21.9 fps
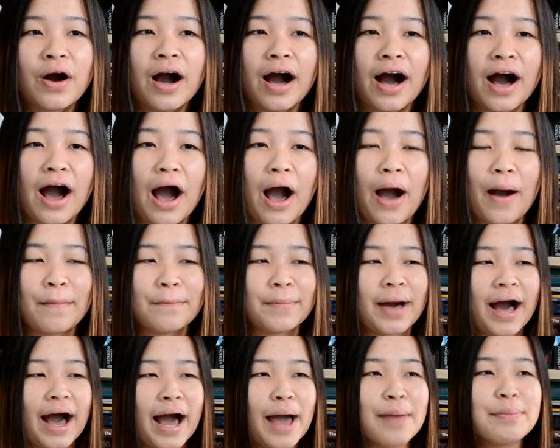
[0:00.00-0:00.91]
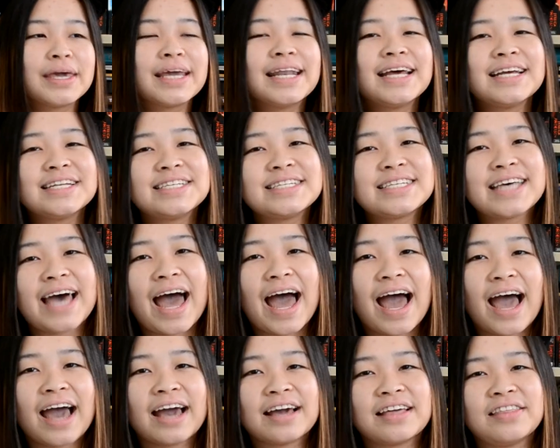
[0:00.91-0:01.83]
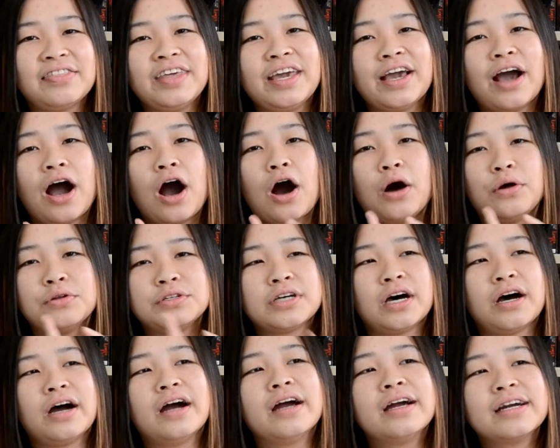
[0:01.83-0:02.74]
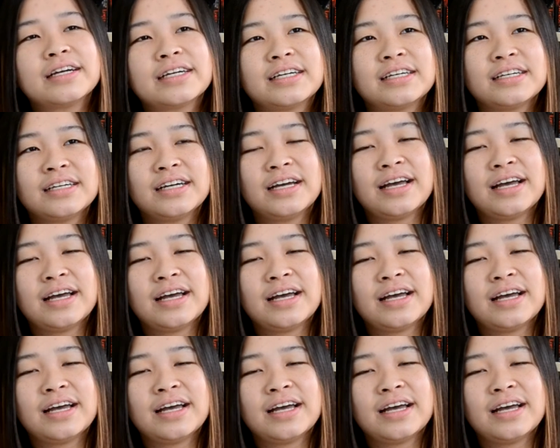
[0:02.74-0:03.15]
I'm gonna tag the Autarch,